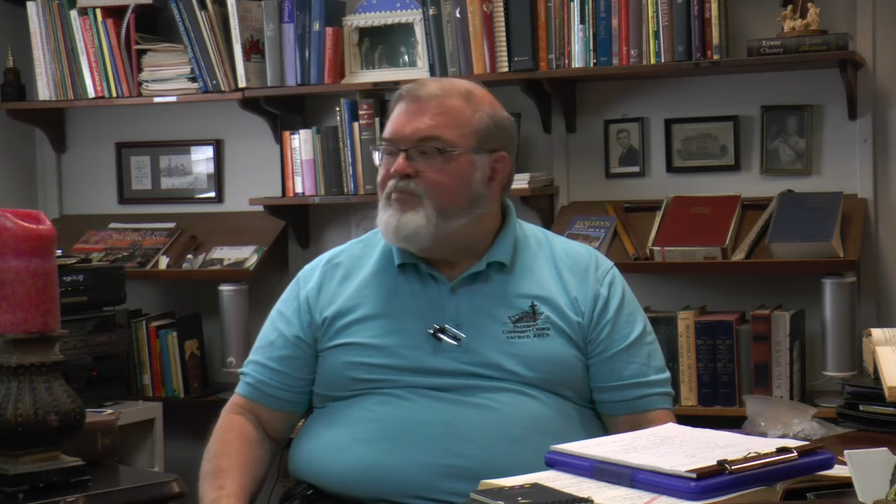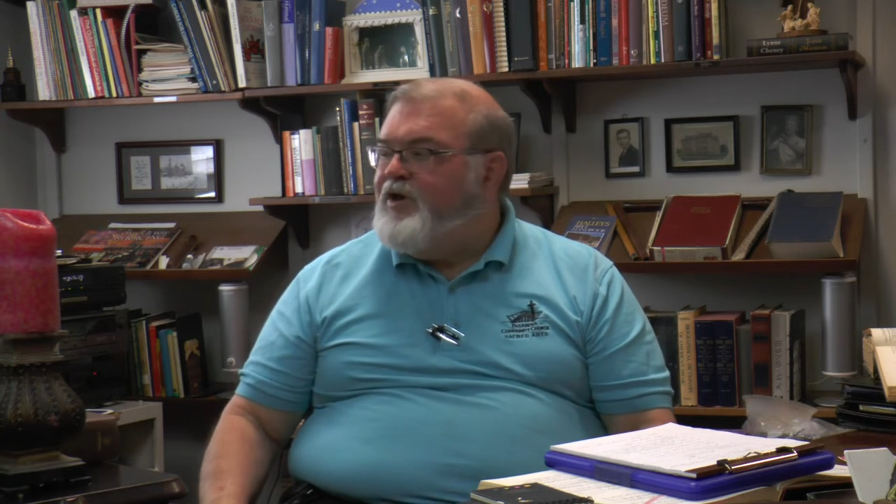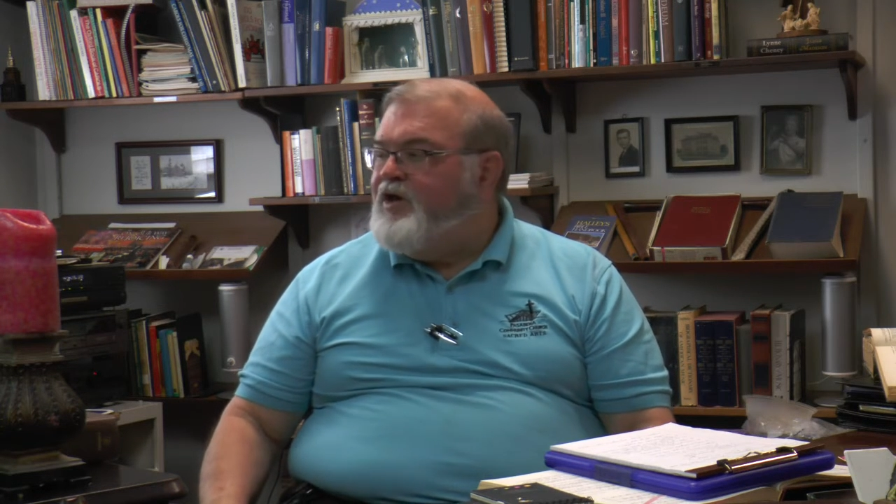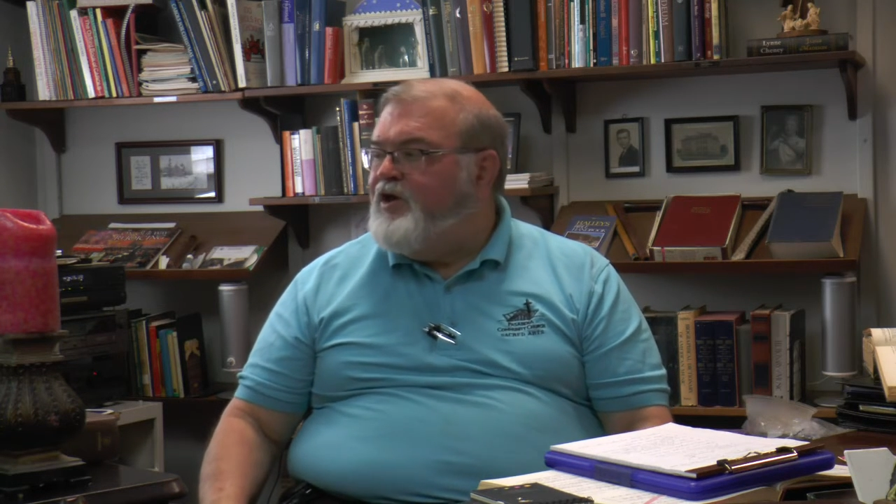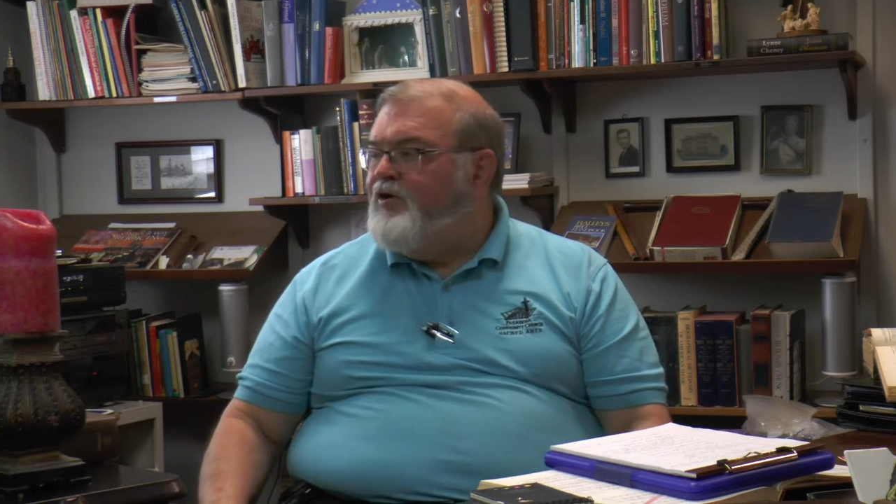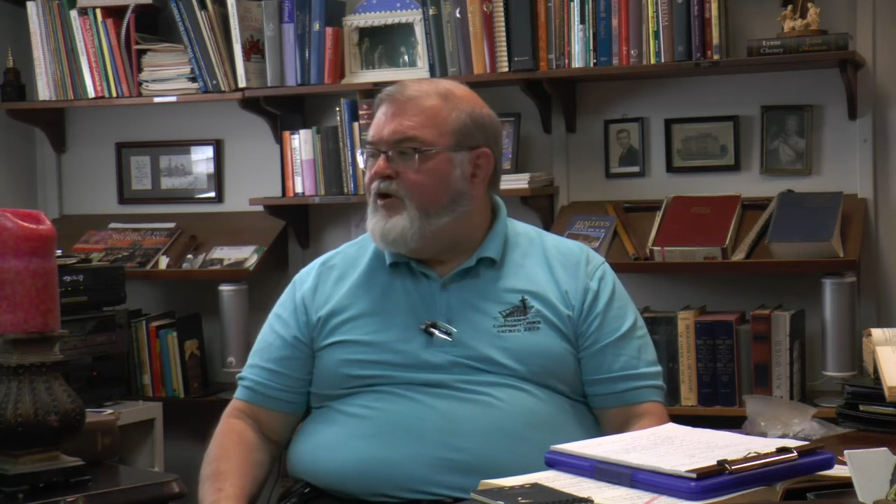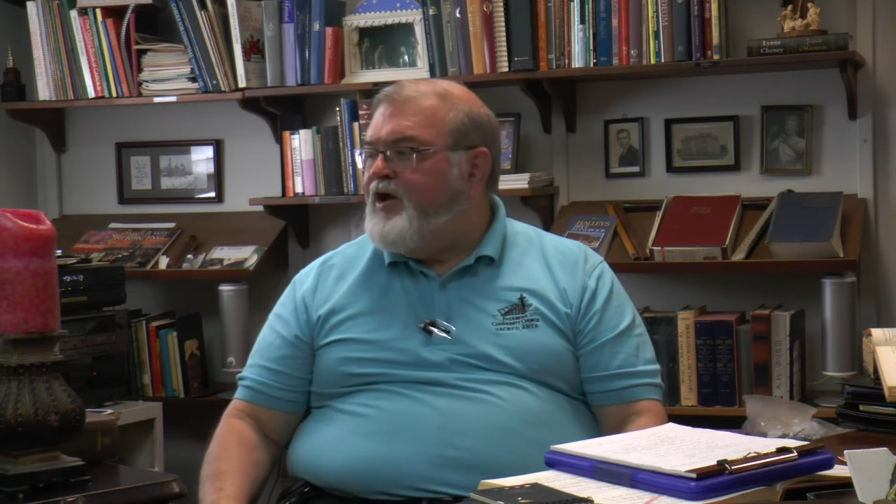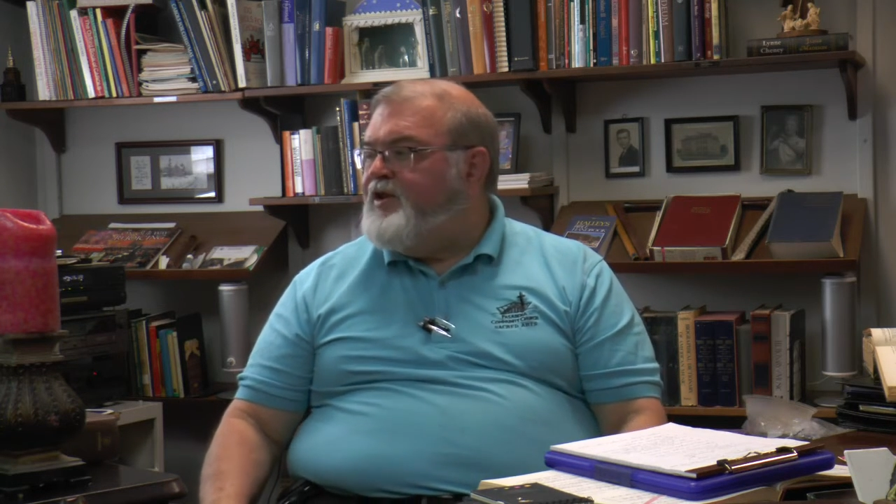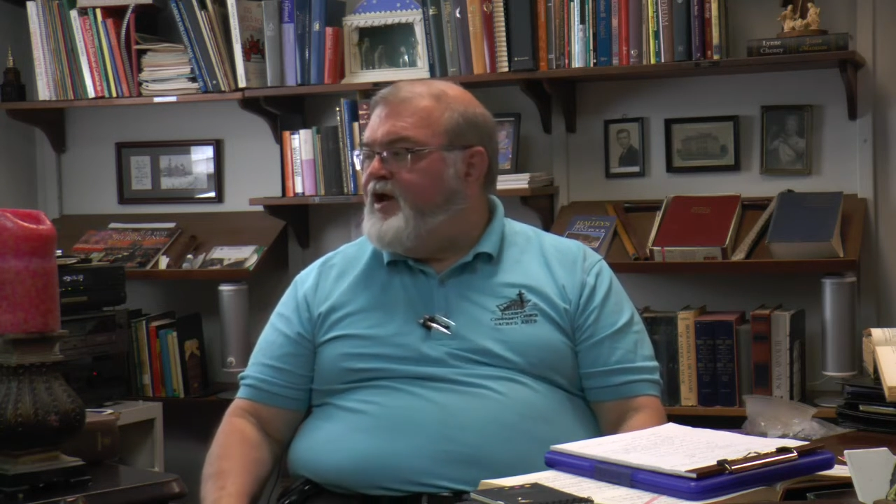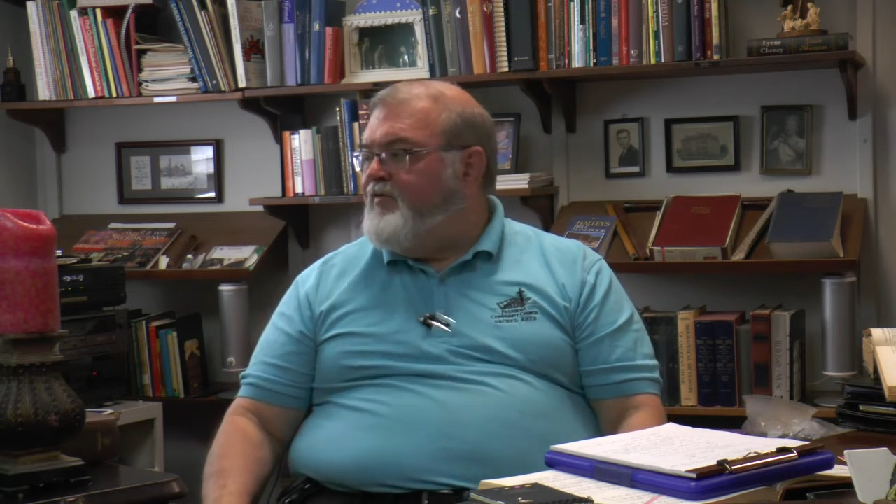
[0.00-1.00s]
Be here
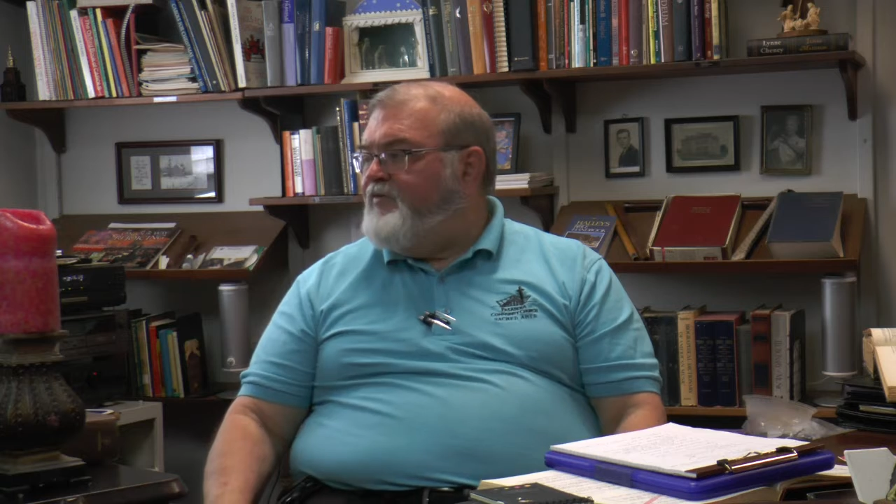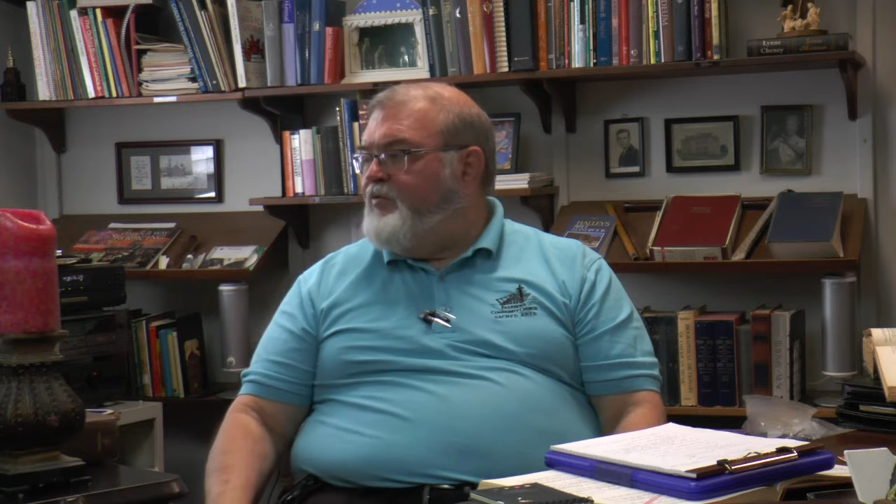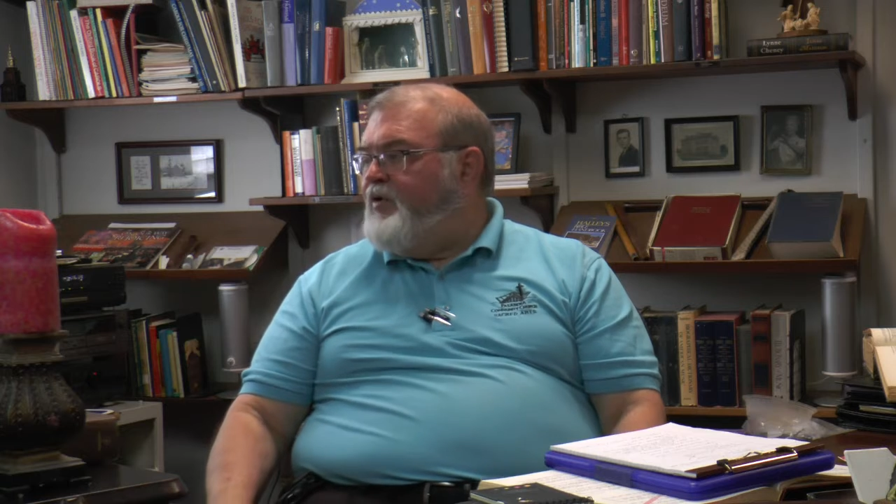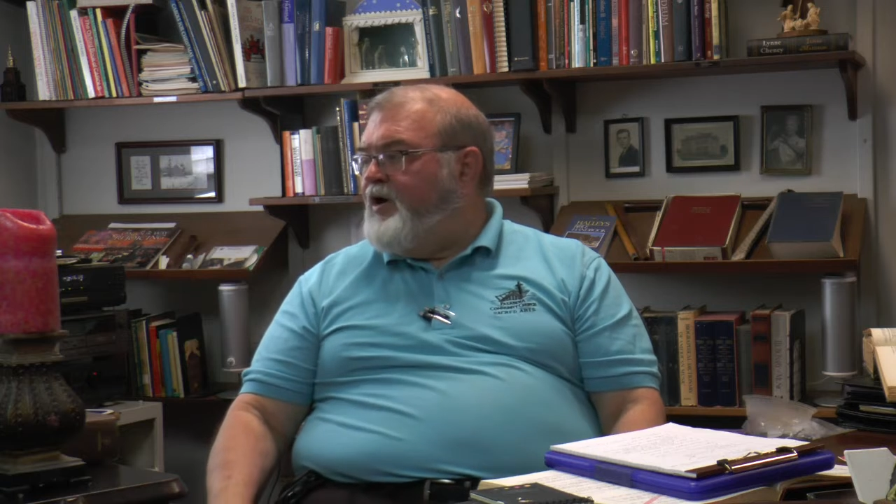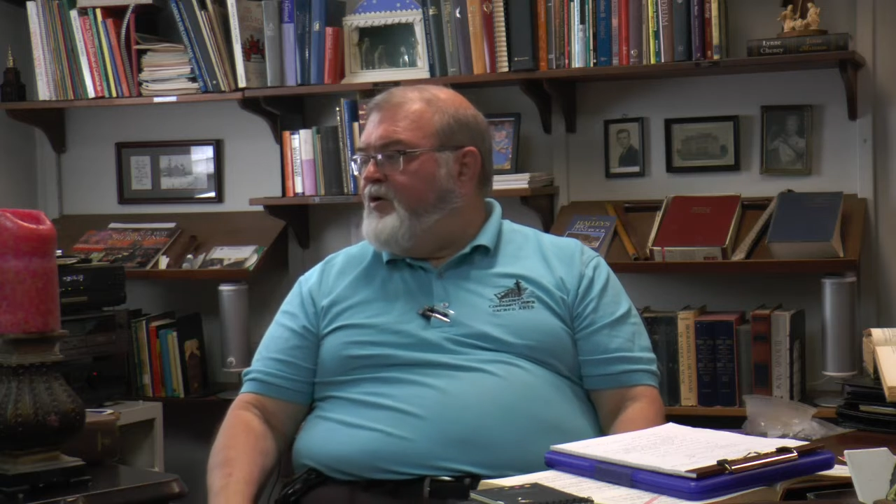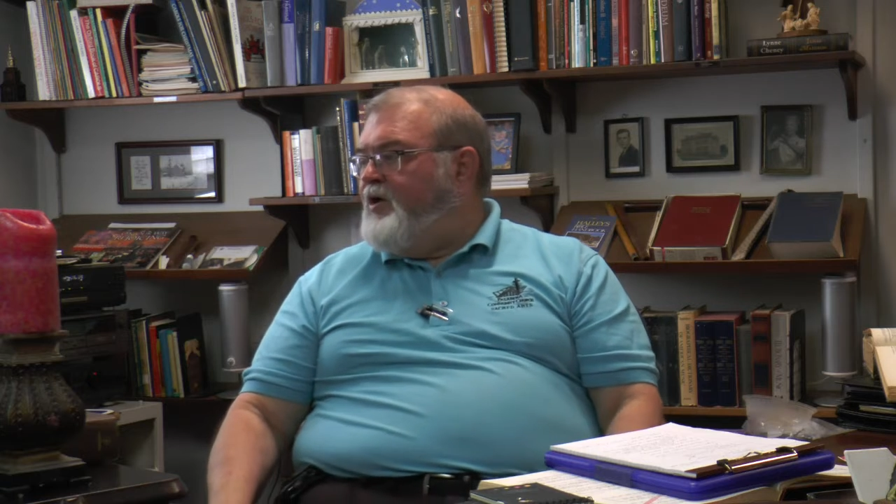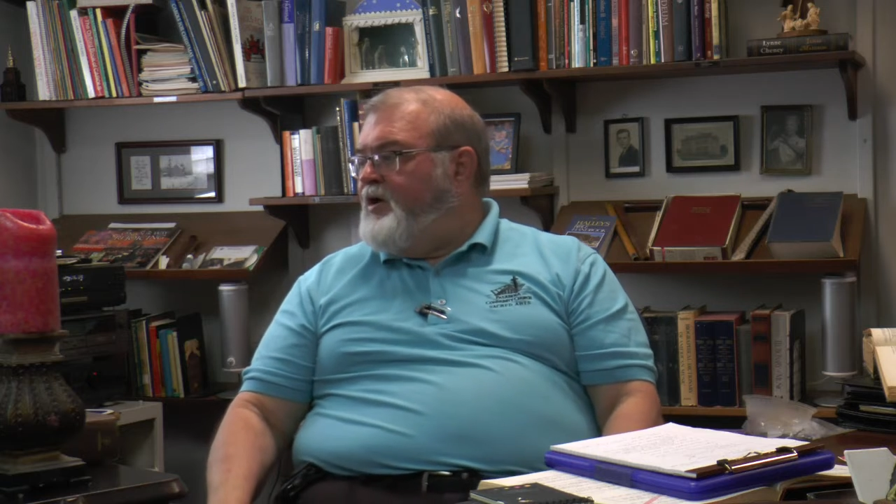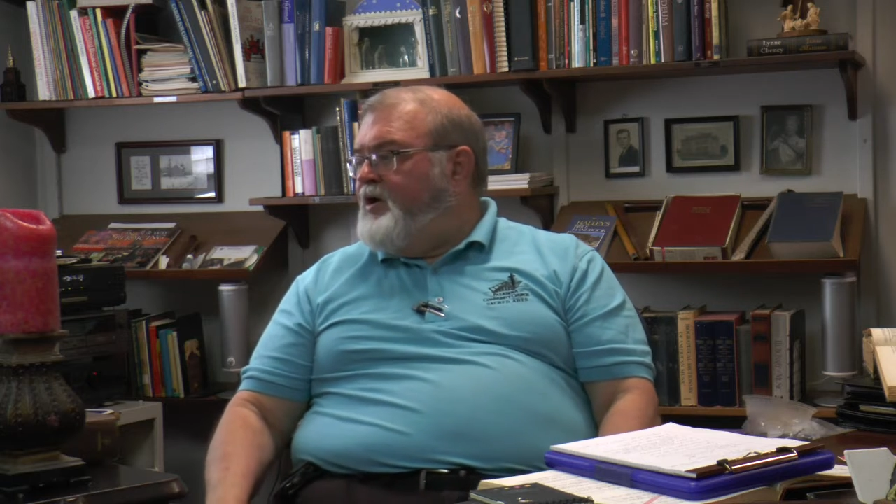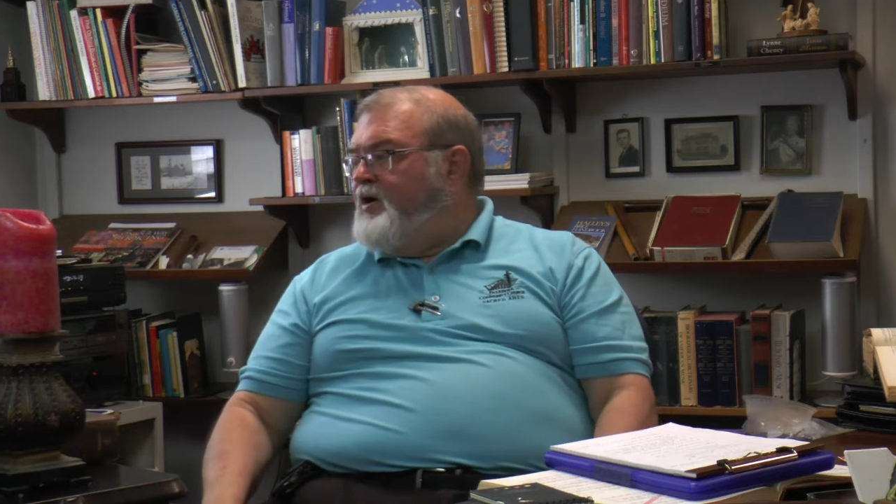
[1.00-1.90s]
and everywhere.